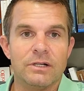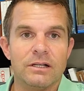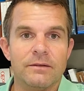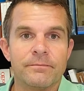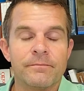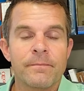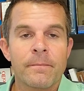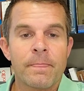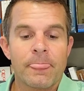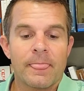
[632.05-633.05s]
uh,
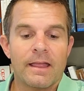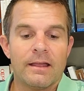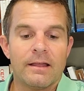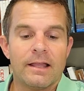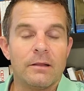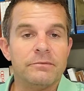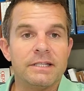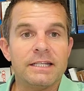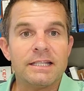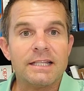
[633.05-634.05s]
uh help
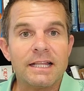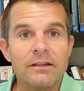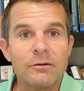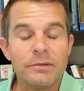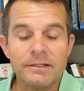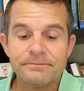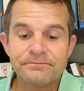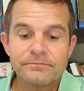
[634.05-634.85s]
dig into that a little bit.